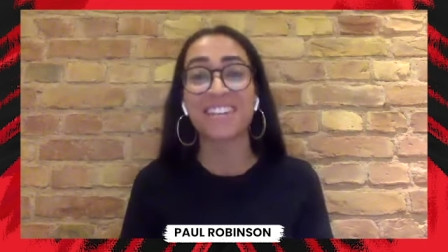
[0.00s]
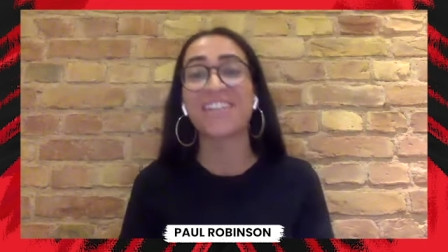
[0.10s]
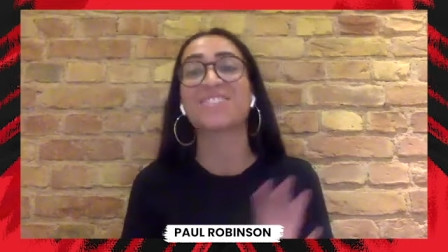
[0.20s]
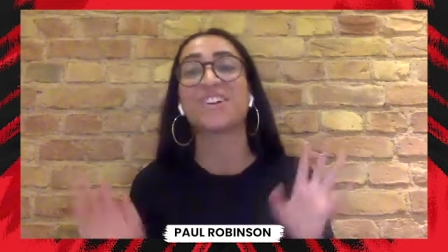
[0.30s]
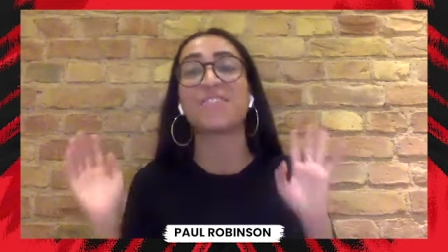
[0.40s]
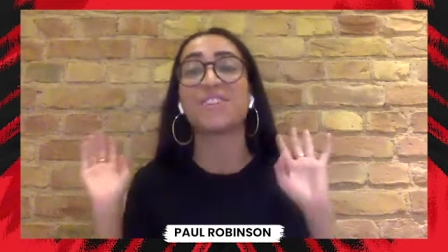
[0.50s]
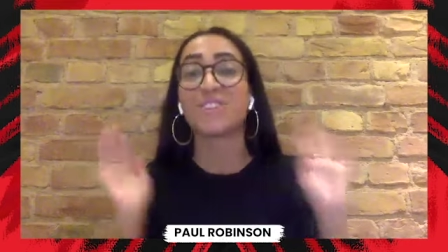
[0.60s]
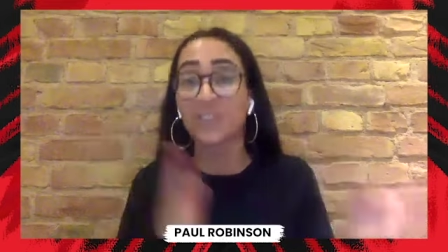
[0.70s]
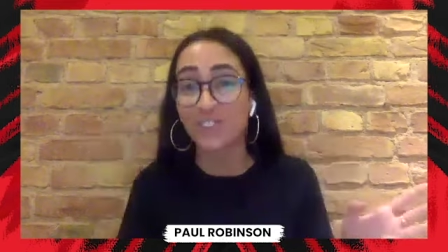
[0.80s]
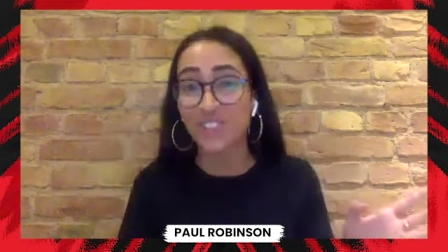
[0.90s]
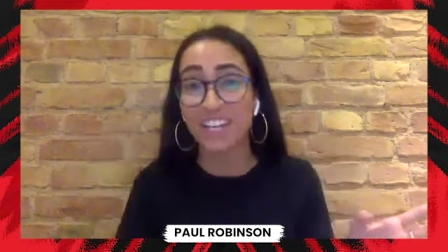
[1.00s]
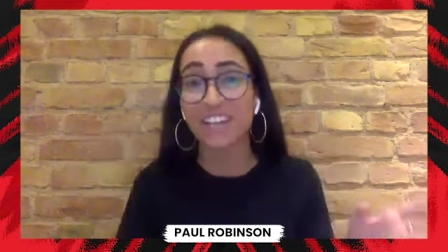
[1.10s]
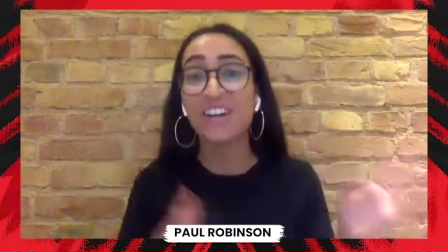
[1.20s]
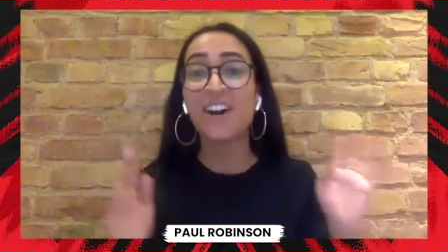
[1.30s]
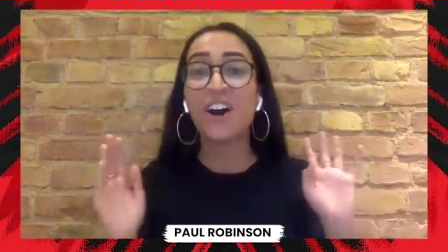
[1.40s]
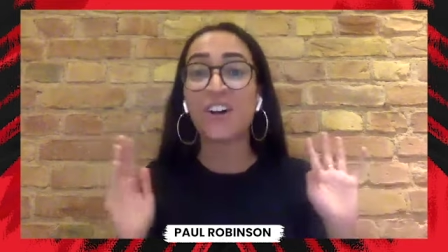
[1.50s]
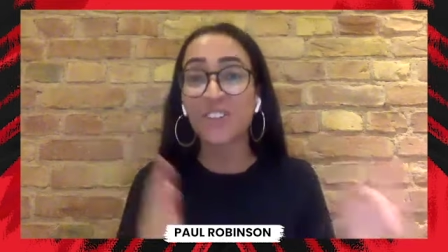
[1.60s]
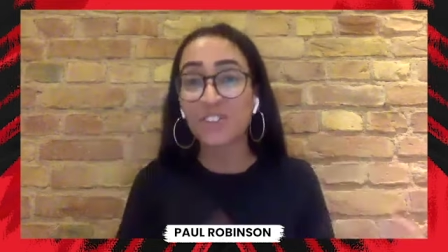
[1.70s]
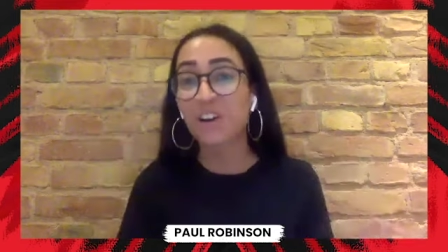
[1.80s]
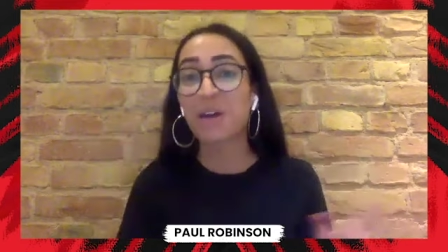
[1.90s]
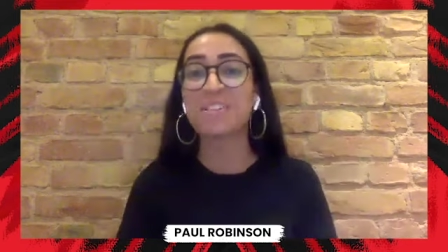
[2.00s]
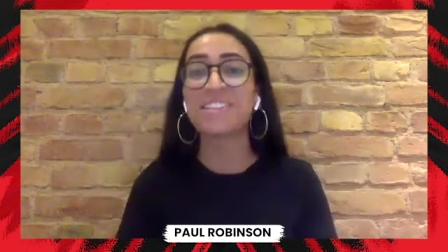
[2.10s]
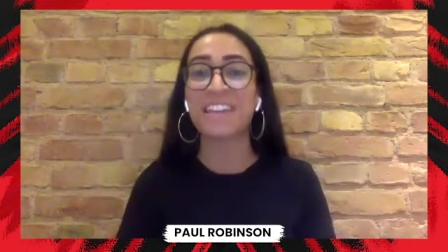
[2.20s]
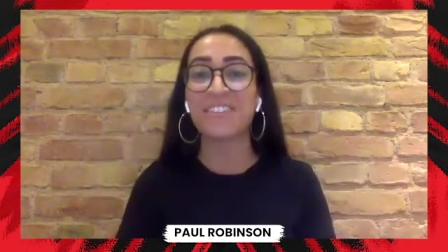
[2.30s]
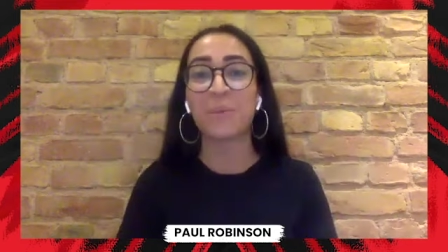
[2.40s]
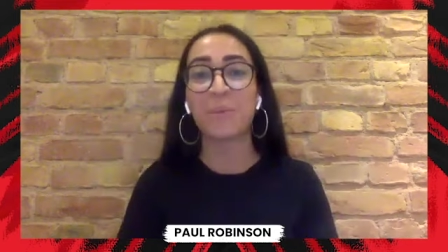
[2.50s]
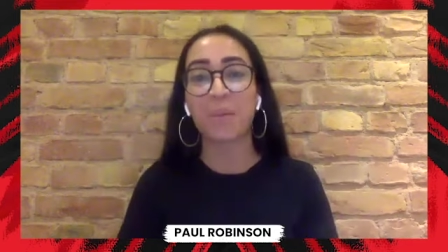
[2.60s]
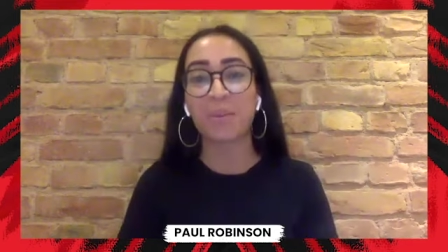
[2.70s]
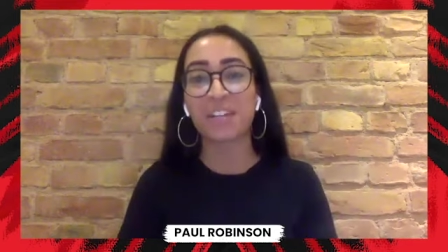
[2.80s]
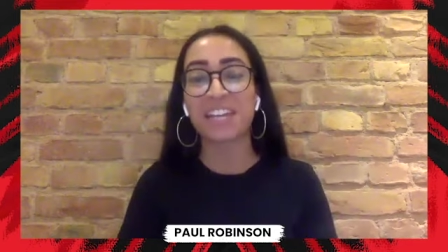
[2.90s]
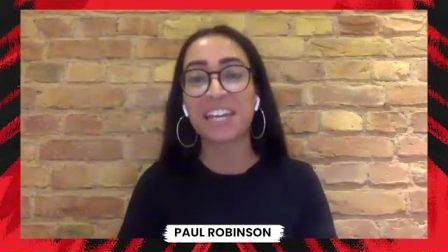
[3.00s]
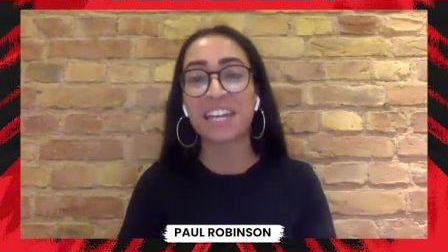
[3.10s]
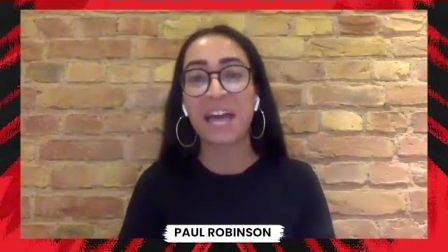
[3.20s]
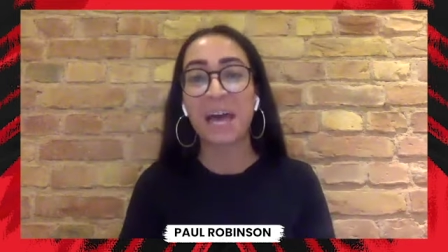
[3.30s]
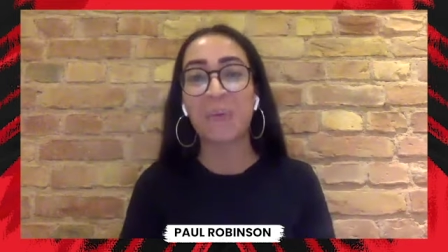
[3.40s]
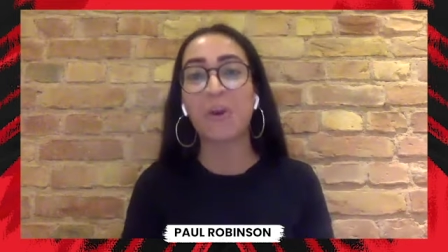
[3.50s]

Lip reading: And that's not even touching on the dramas in the Premier League.